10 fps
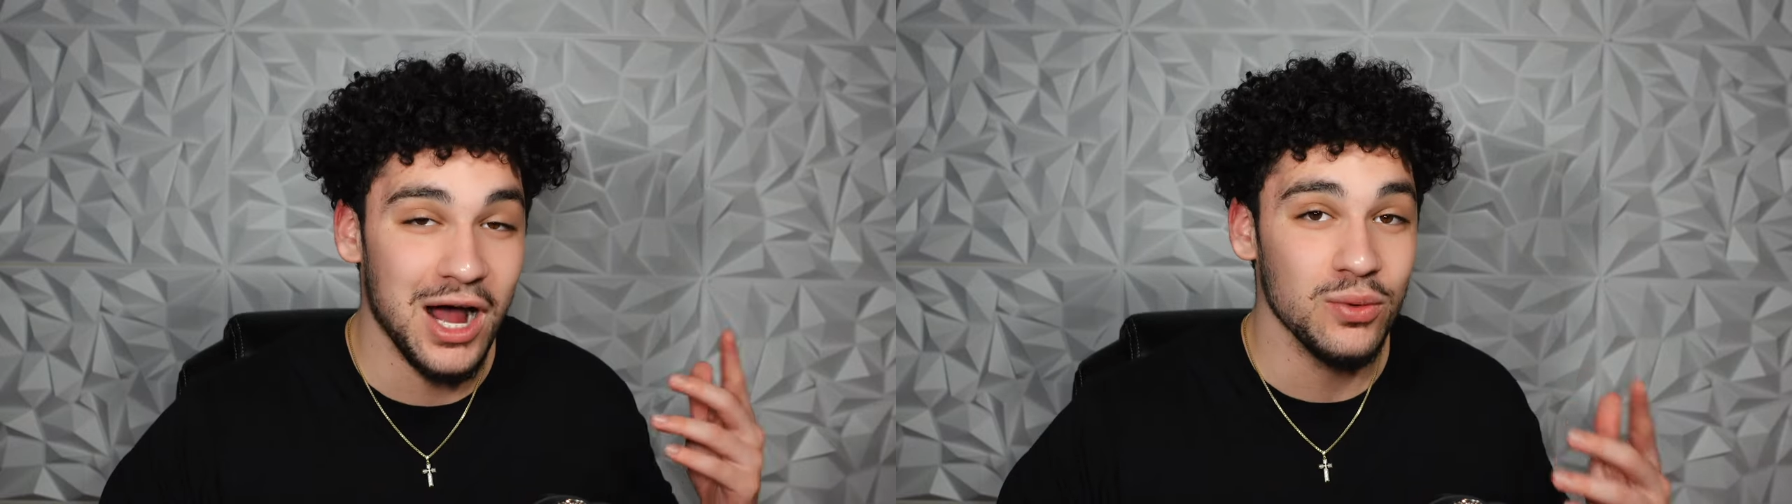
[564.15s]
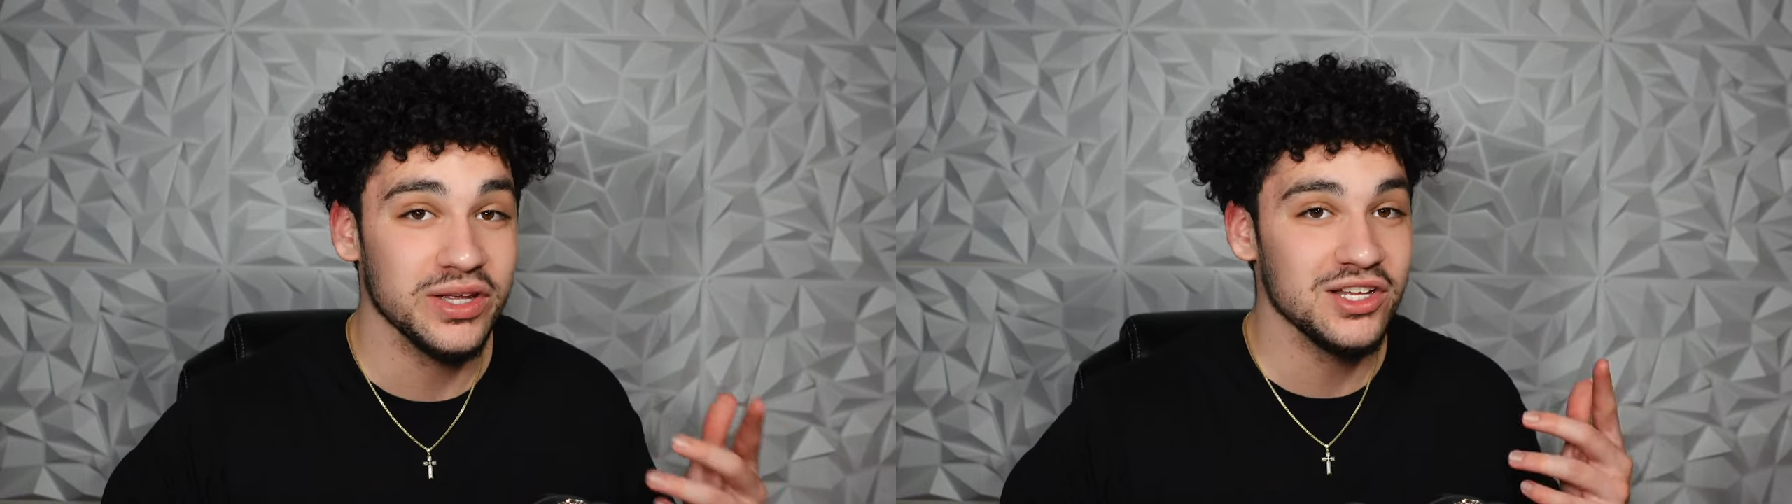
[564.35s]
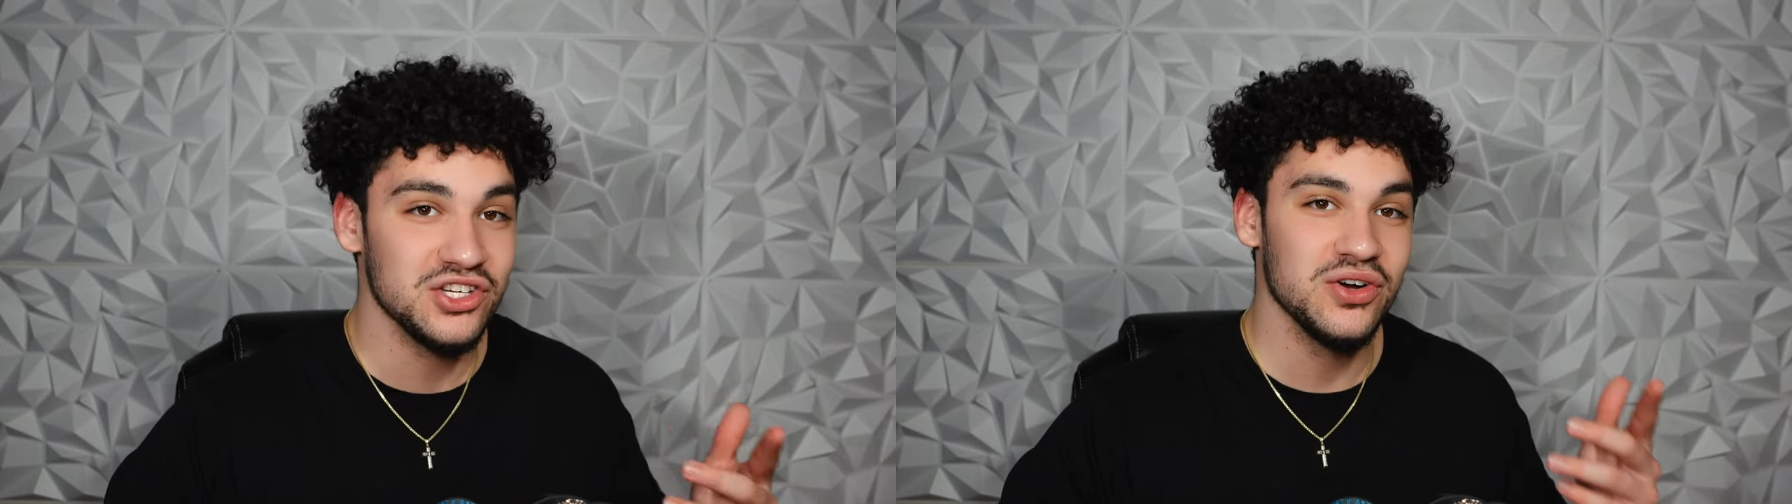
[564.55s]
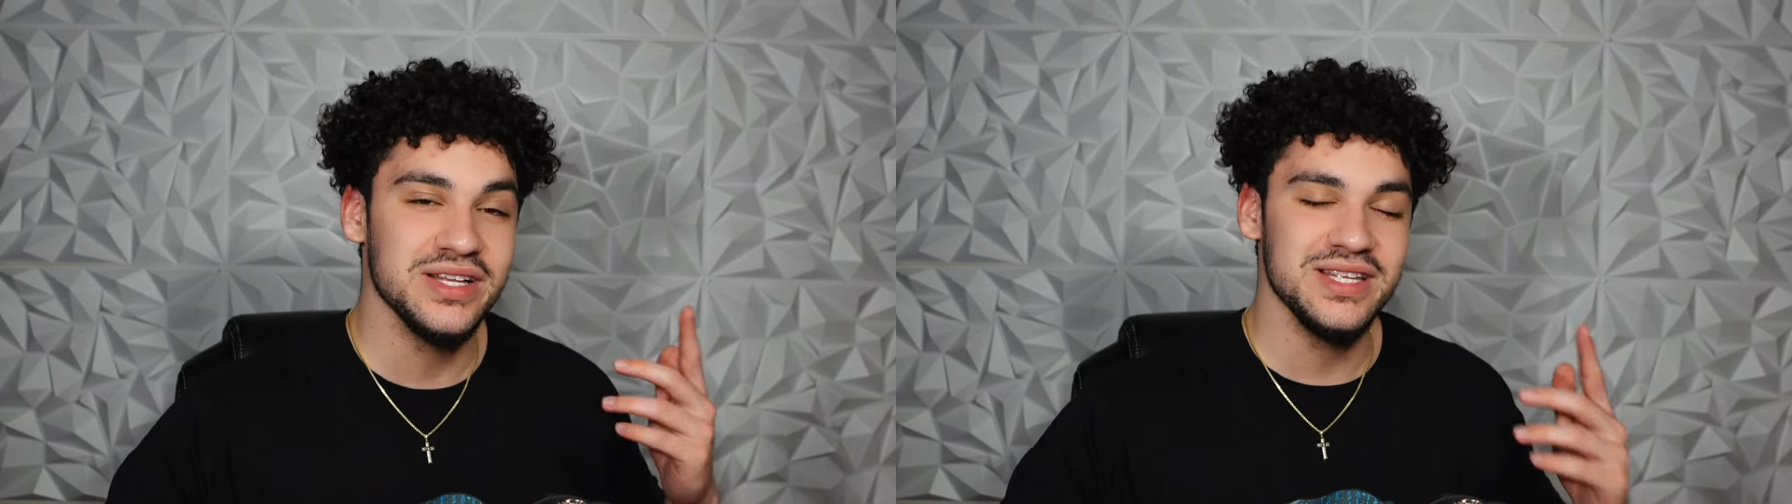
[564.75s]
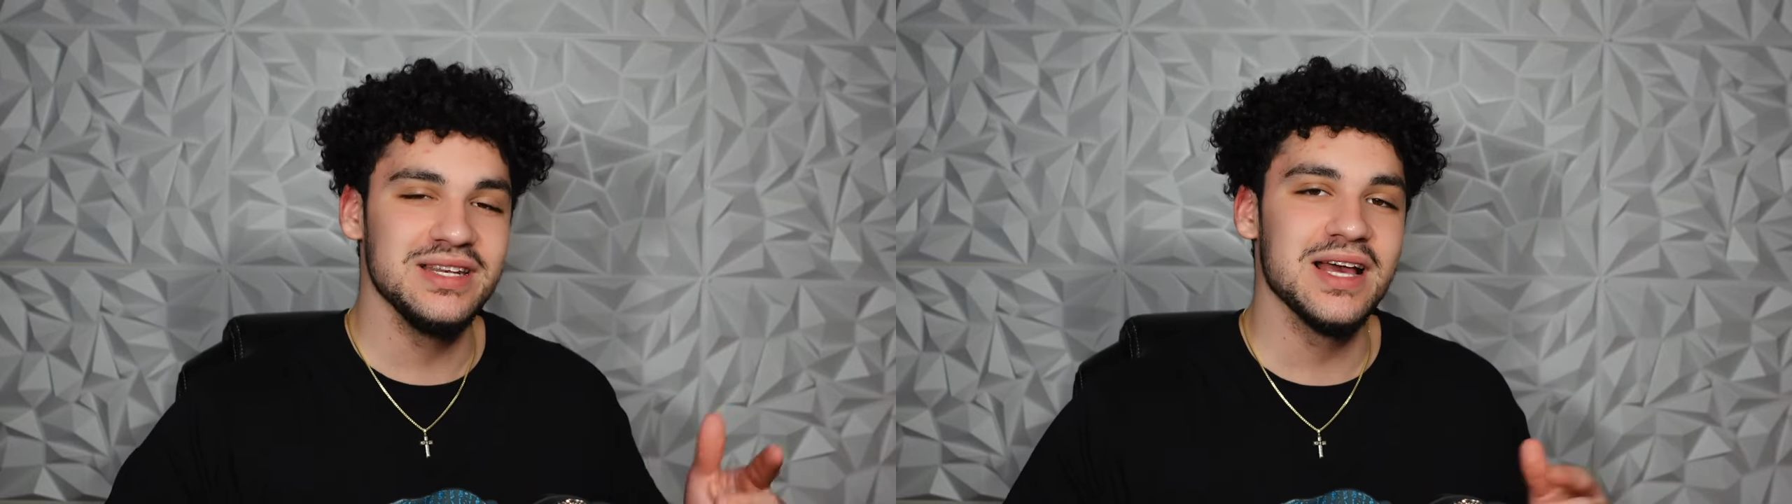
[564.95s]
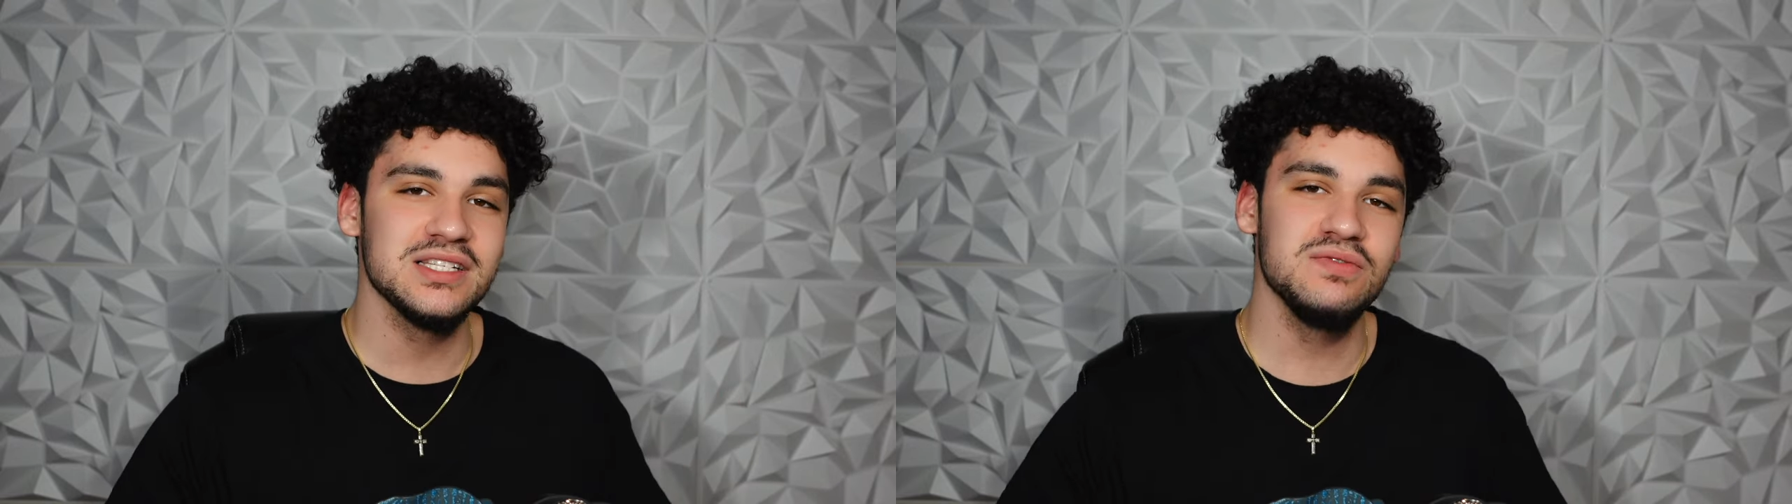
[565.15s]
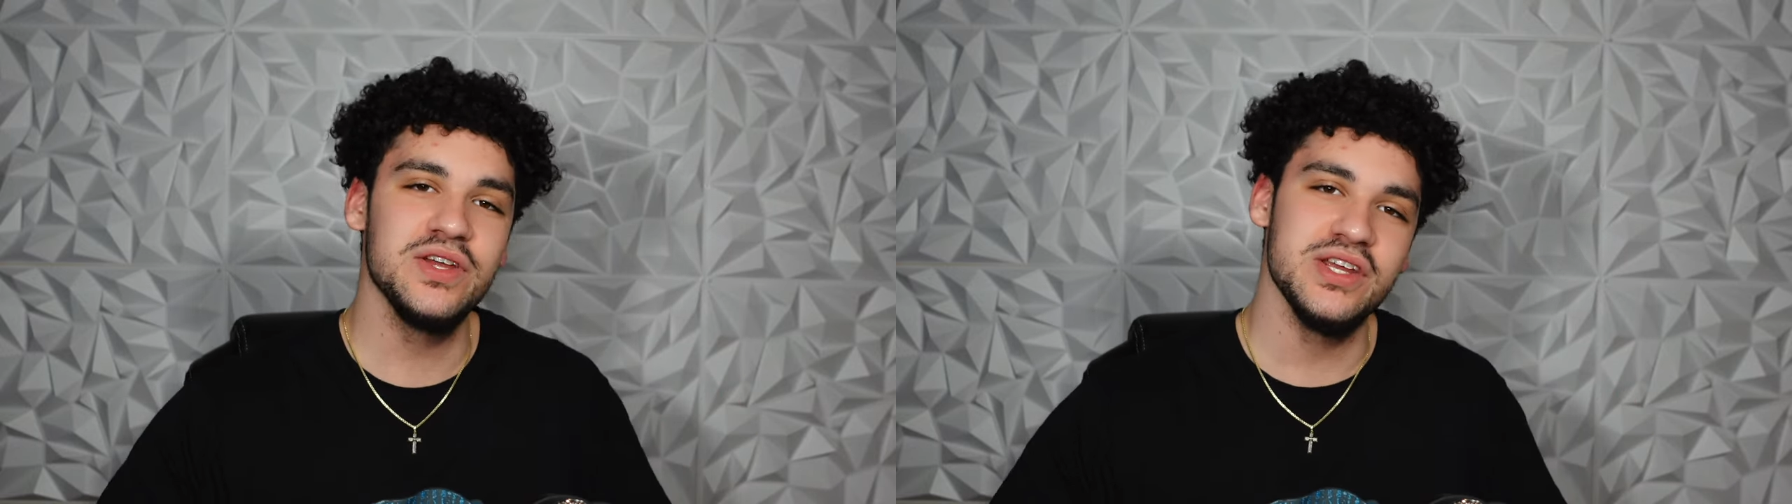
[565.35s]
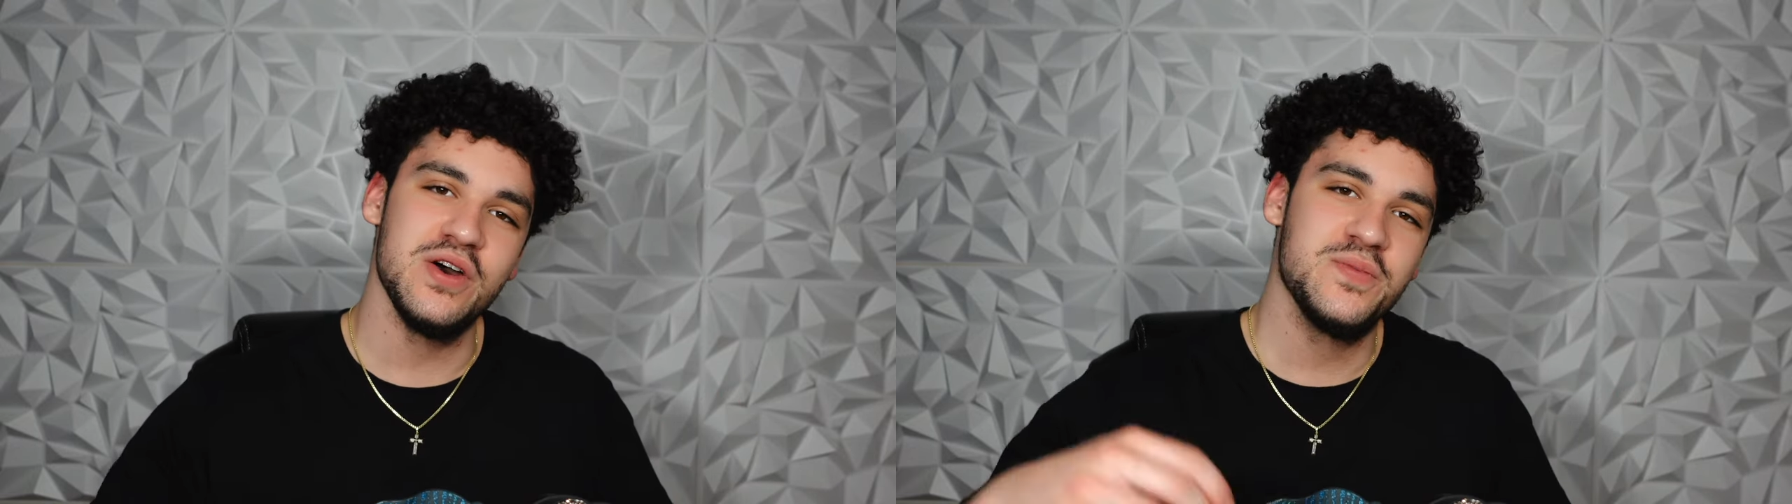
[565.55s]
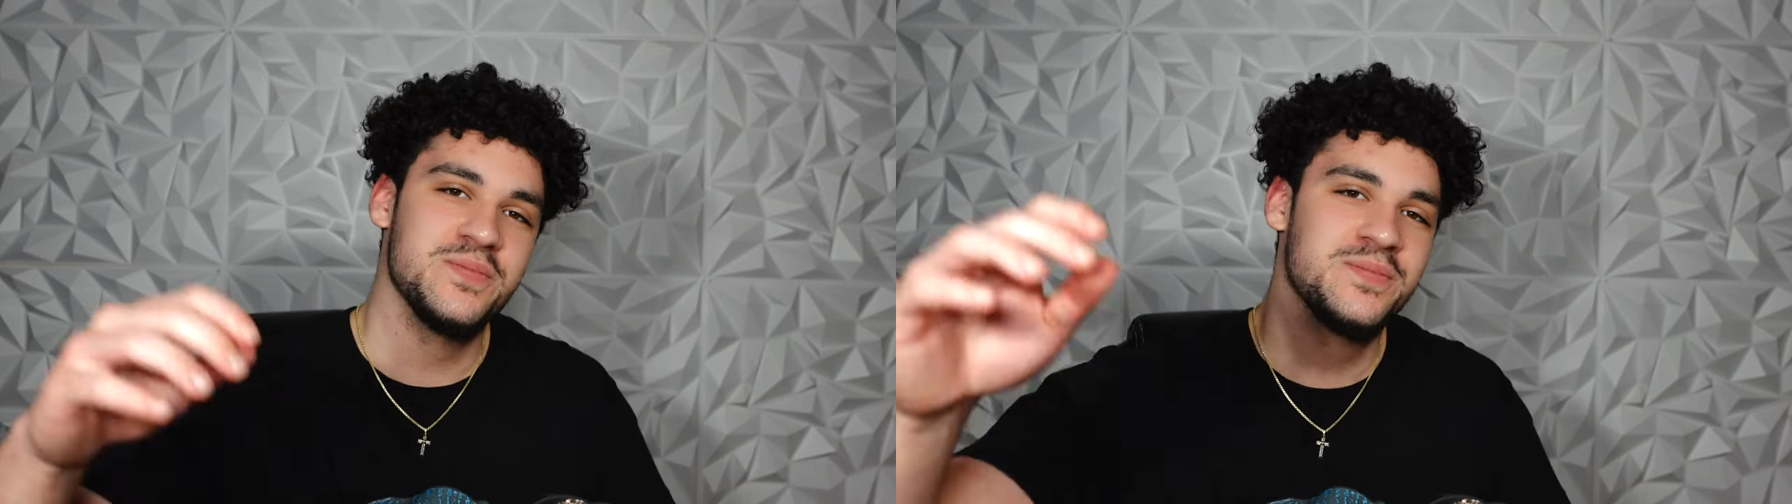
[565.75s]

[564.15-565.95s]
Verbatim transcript: I will catch y'all in the next video